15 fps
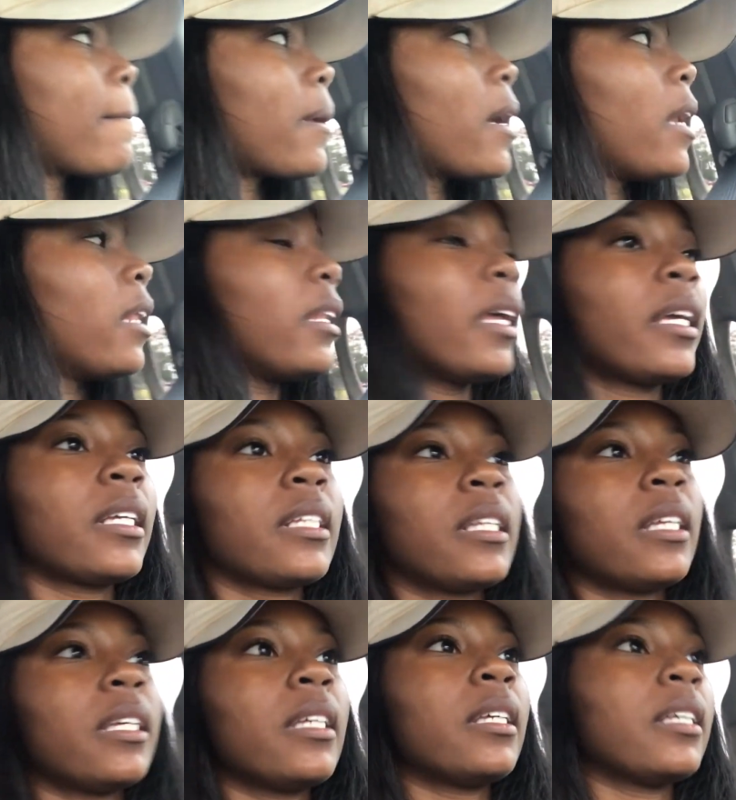kind of like
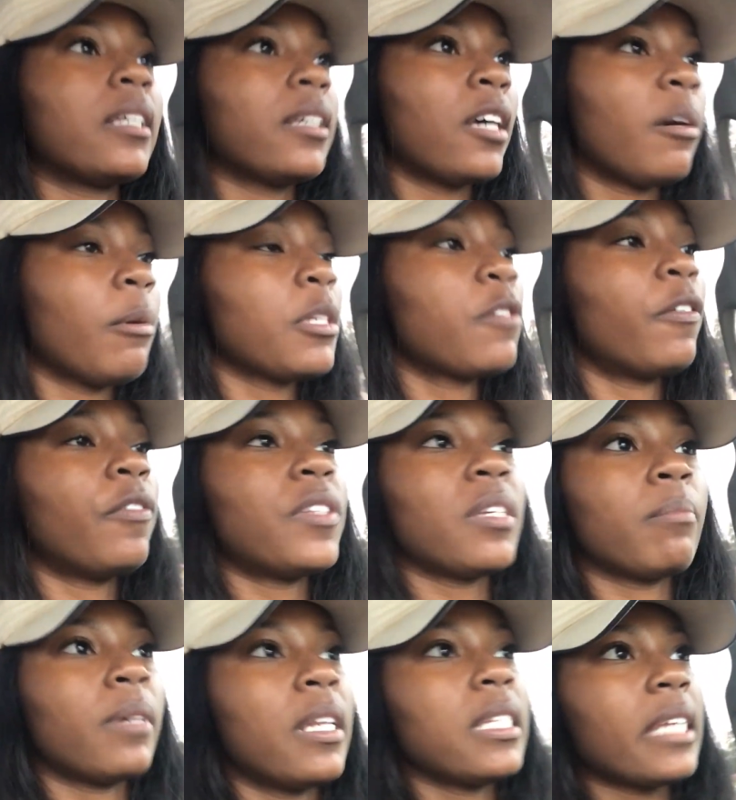almost
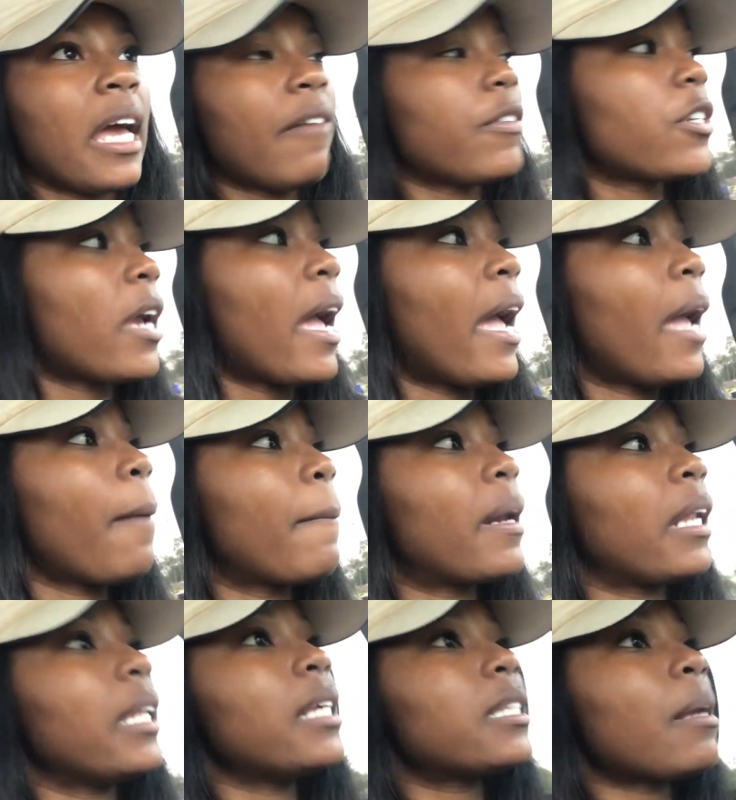15 minutes after 8, but
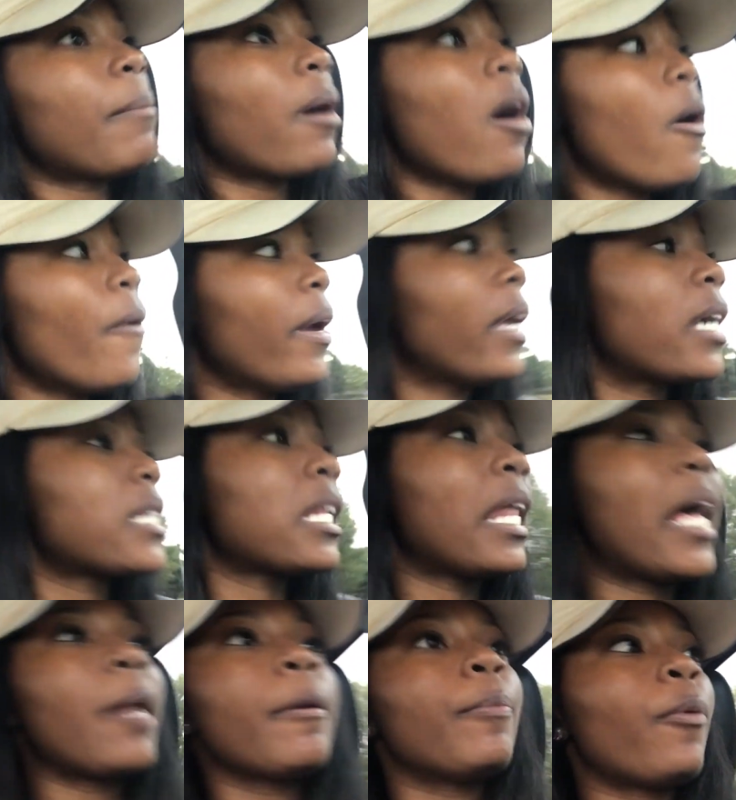at least I'm going because a
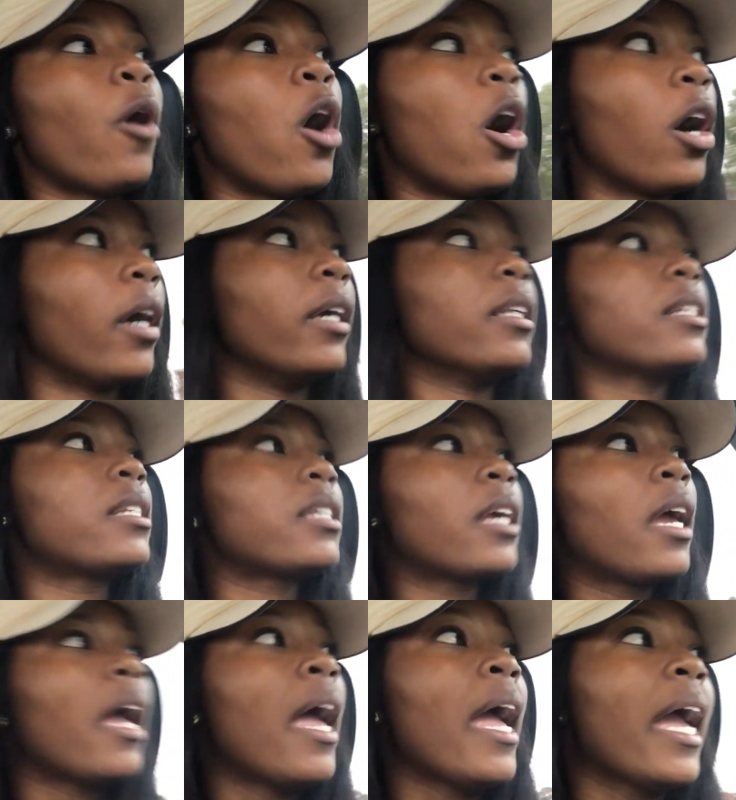lot of people aren't.
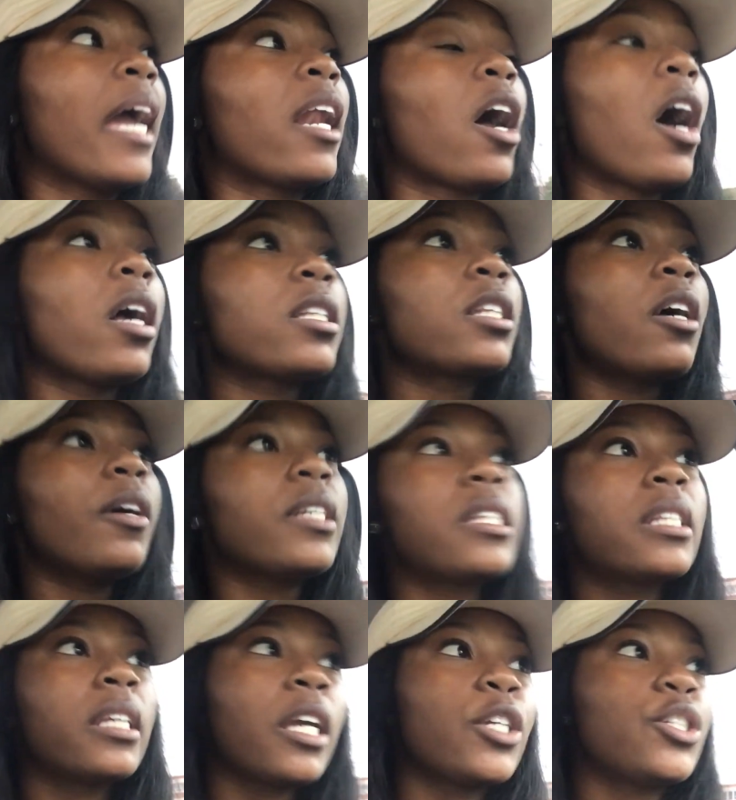And also, it's
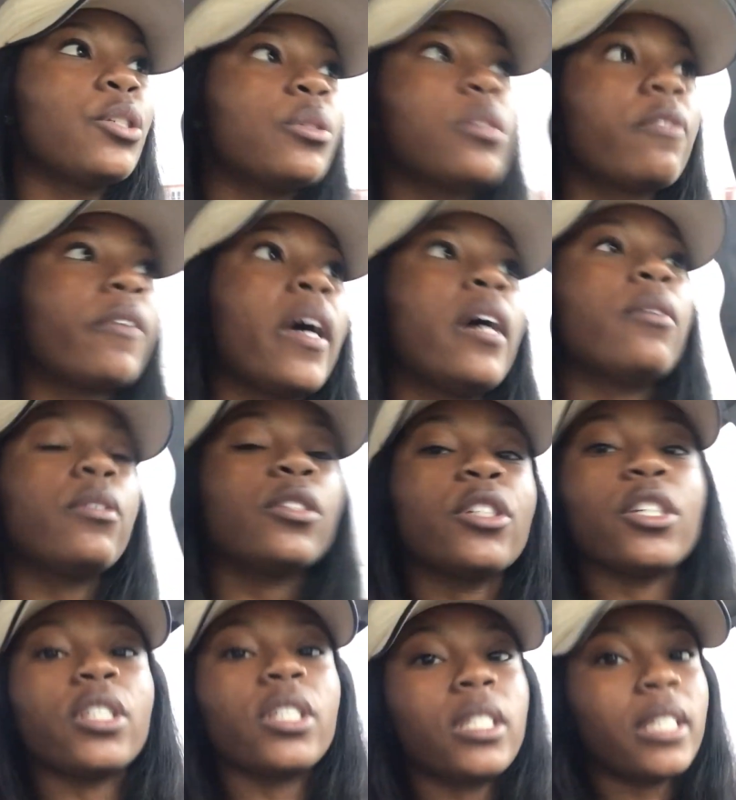TSU's
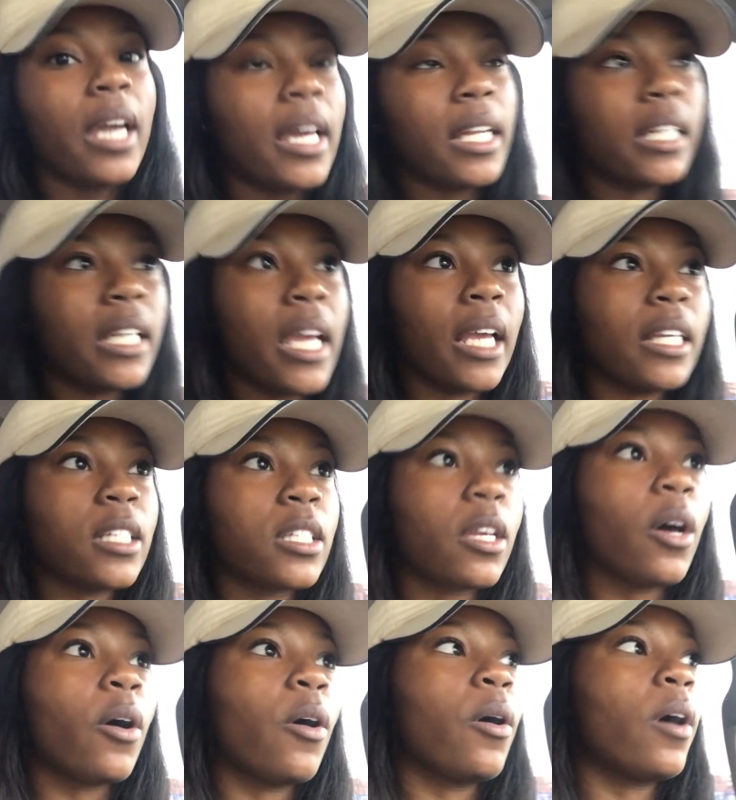Founders Day today,
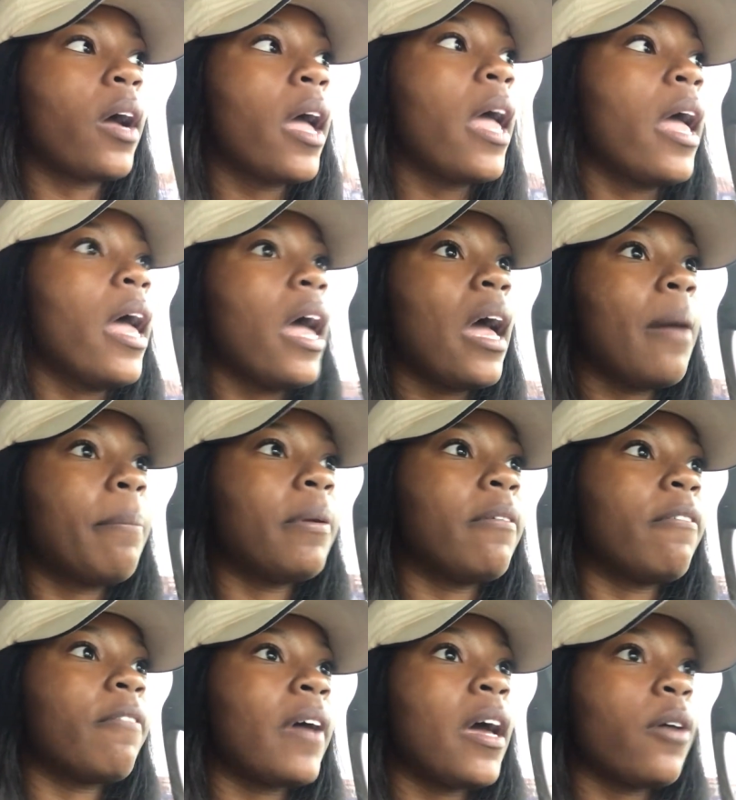so happy
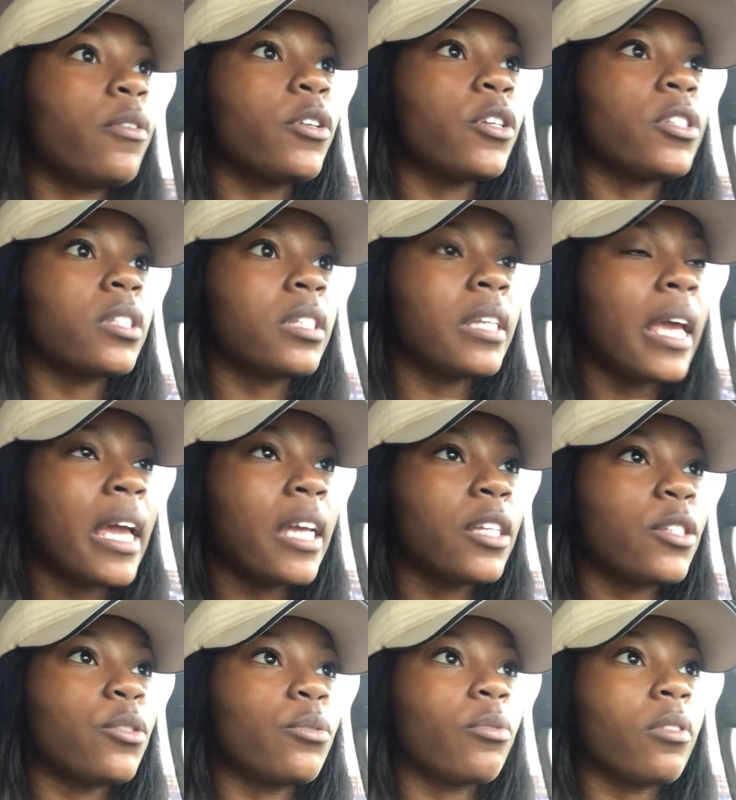Founders Day
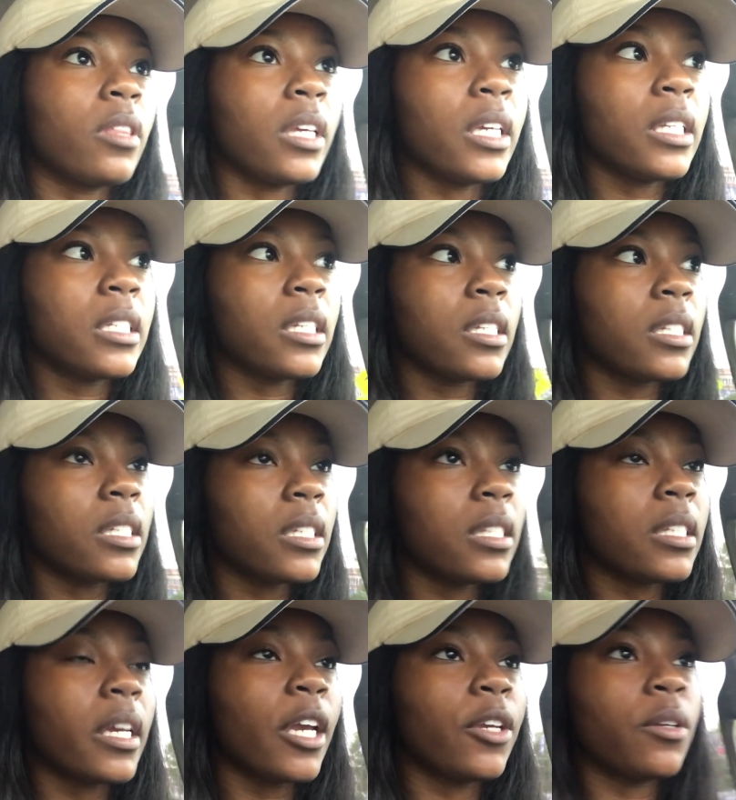to the Tennessee
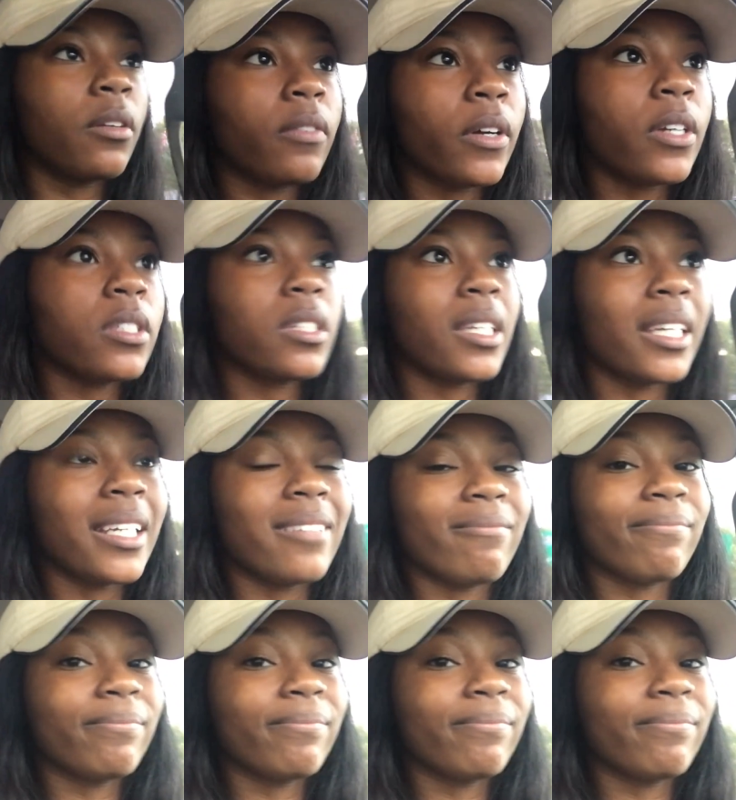State University.